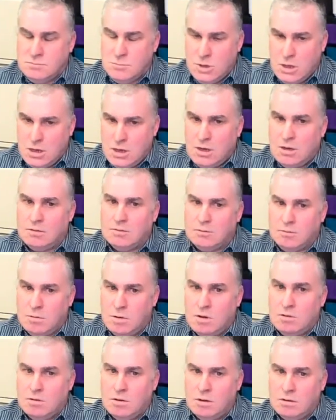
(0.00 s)
Yeah,
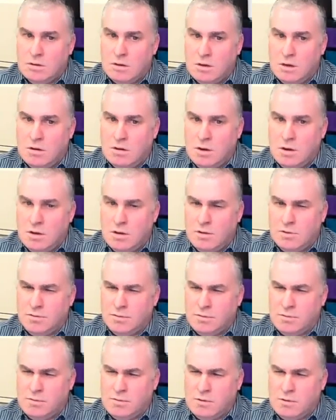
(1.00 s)
well, I
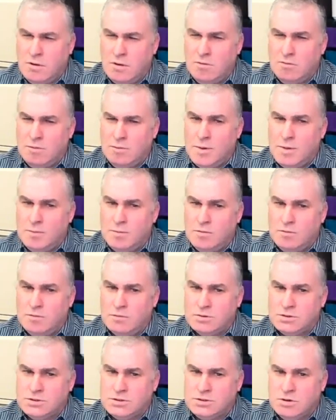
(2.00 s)
can't remember
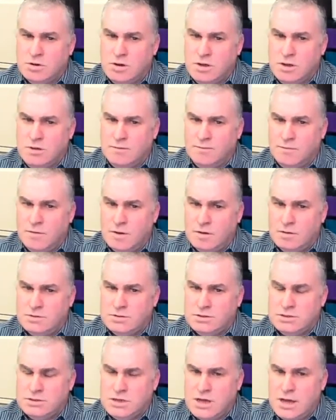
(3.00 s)
what Streak
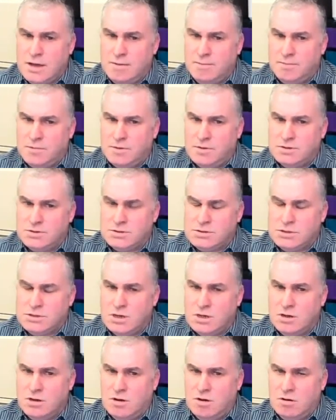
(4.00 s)
floated at, but
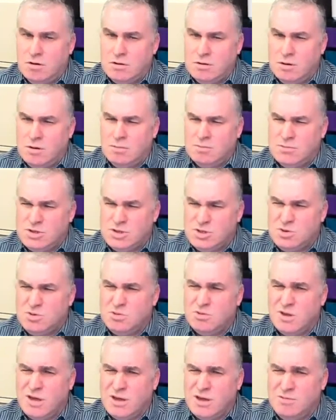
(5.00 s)
I'm
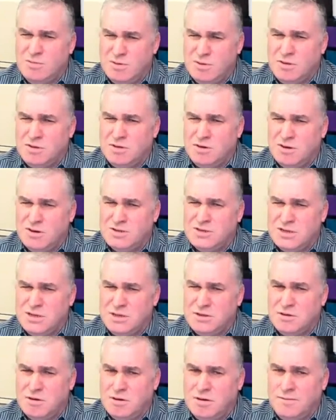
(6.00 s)
sure they were
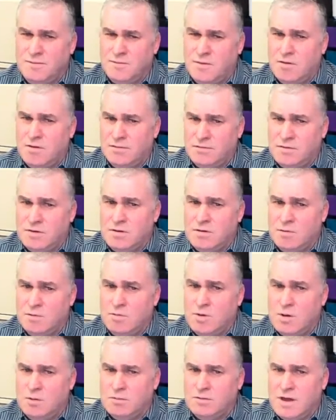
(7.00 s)
30, 35. So you're
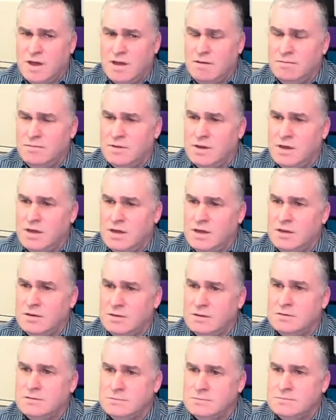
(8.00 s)
well down there.
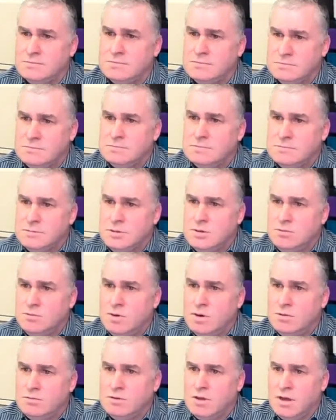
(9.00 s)
You're
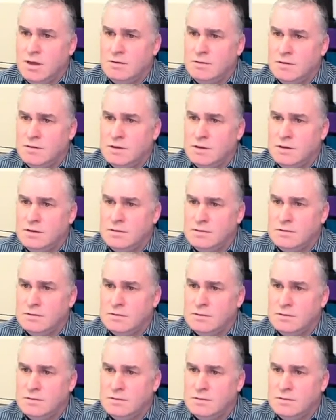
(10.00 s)
well down there.